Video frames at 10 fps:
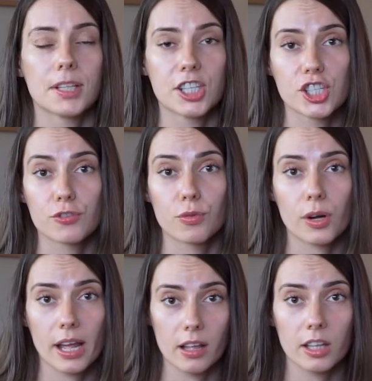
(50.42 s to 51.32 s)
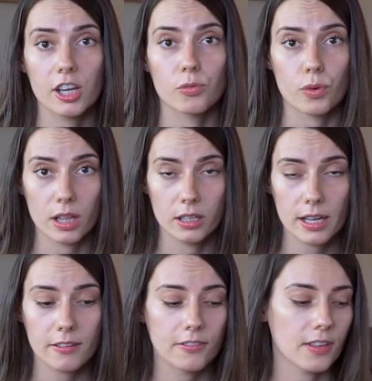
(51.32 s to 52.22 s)
Petition for Alien
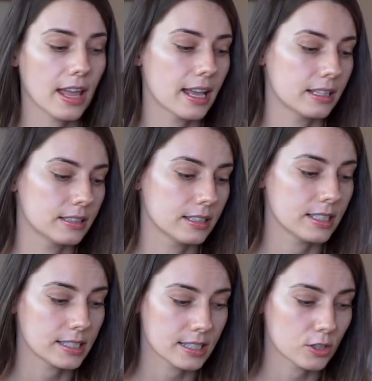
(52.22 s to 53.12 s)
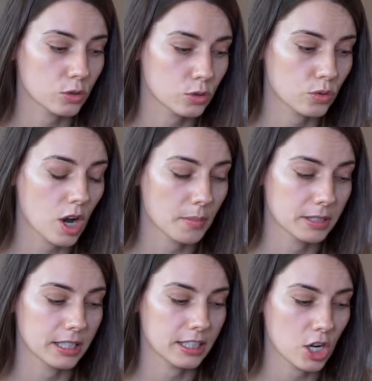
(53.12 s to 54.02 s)
Relative, and this is also
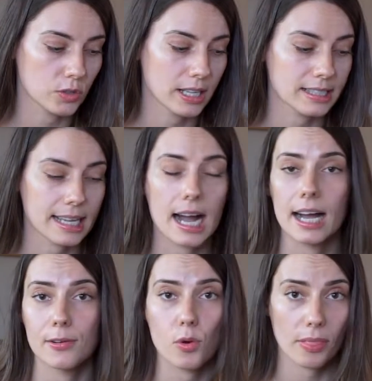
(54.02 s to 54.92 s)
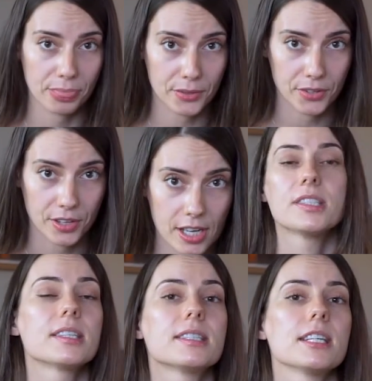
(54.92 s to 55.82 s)
commonly known as I-130.
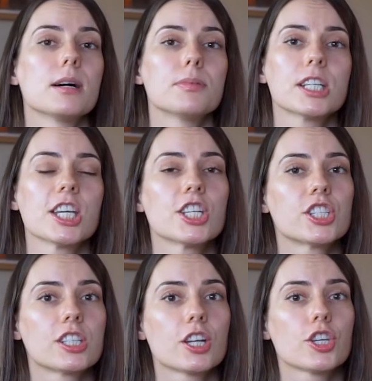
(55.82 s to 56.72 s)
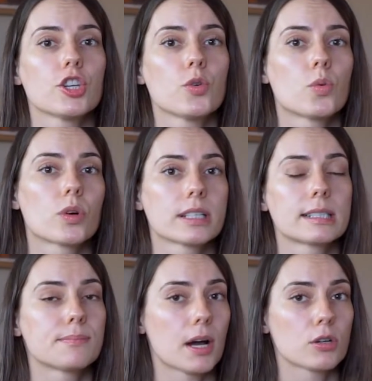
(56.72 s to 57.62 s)
This is the application that your
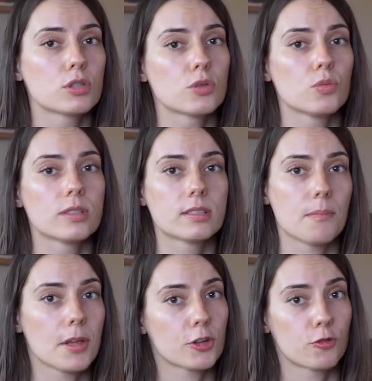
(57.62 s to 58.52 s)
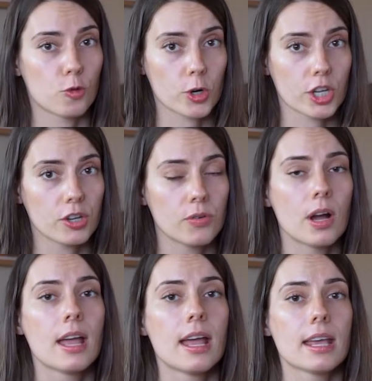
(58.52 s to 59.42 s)
spouse will submit for you.
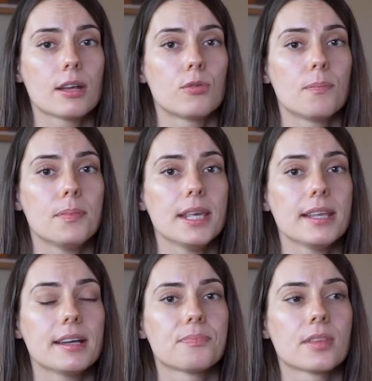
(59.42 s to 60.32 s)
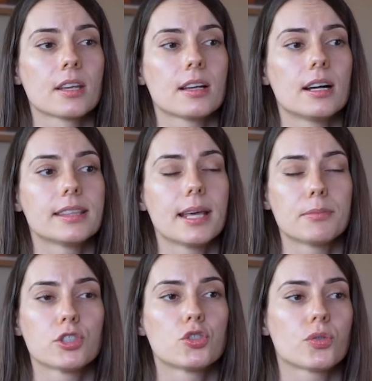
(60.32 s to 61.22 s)
It will be
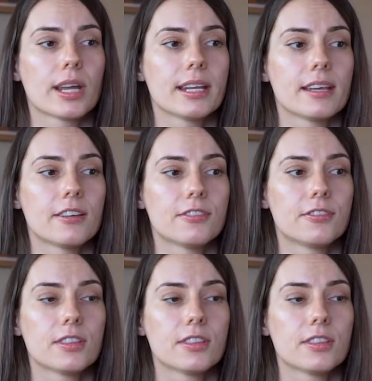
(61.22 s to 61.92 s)
demonstrative.